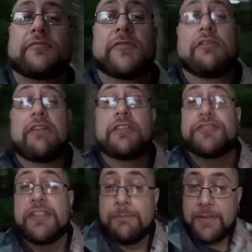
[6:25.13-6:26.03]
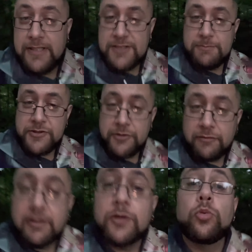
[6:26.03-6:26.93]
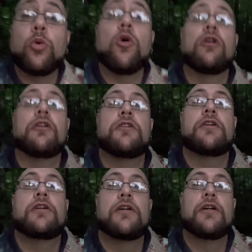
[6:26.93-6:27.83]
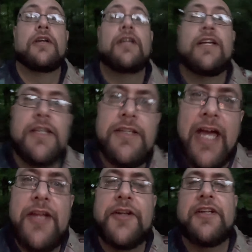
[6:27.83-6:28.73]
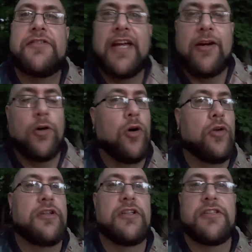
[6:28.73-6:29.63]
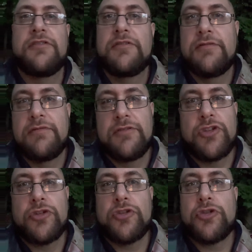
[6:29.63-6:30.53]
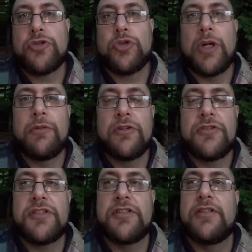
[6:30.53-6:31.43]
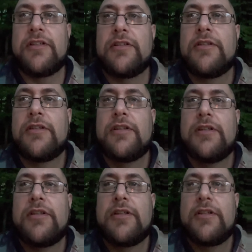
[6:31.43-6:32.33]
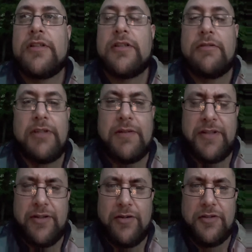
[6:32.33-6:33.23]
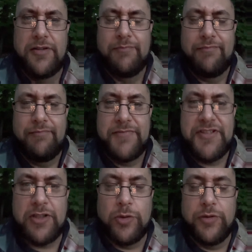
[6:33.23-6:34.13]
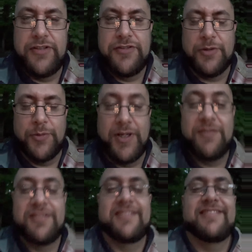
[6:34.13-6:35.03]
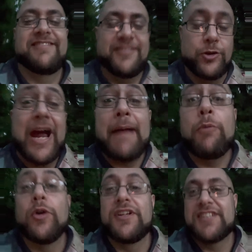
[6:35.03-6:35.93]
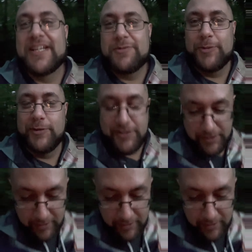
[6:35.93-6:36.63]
rest in peace, Mr. Fred Ward. Now you can attack all the Tremors and whatever they call them, suckoids or what, graboids, that's what it was.